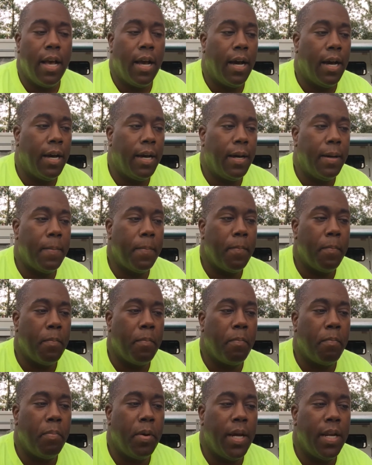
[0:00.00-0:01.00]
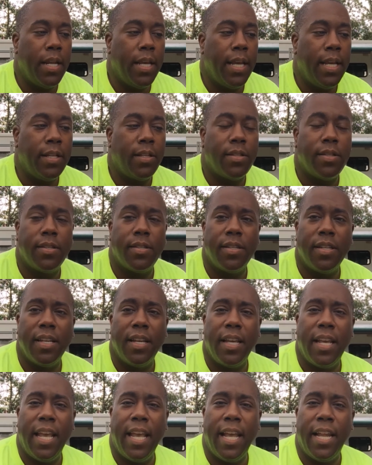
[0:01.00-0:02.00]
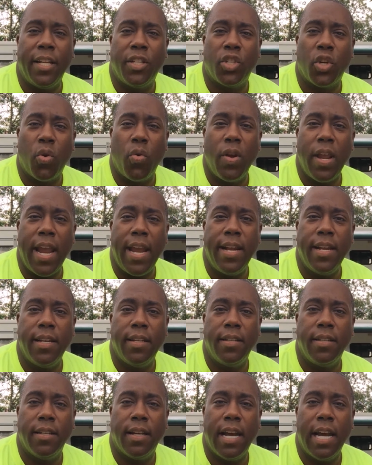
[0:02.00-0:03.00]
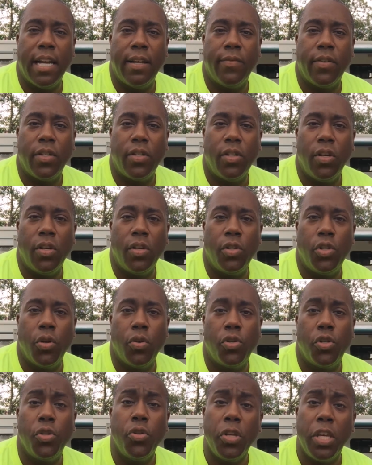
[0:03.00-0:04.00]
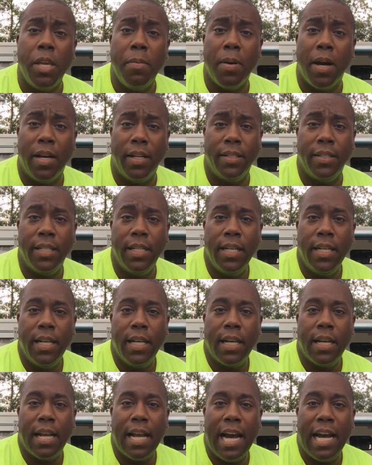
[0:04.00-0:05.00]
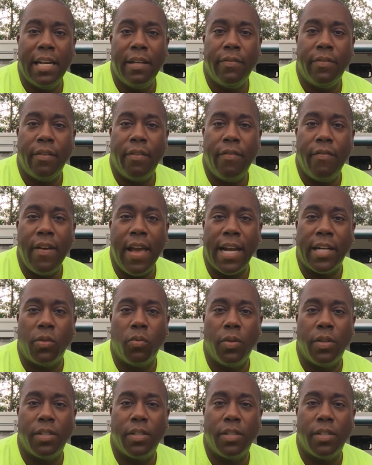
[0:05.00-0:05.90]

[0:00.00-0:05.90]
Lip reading: But it's created kind of a shosugiban kind of effect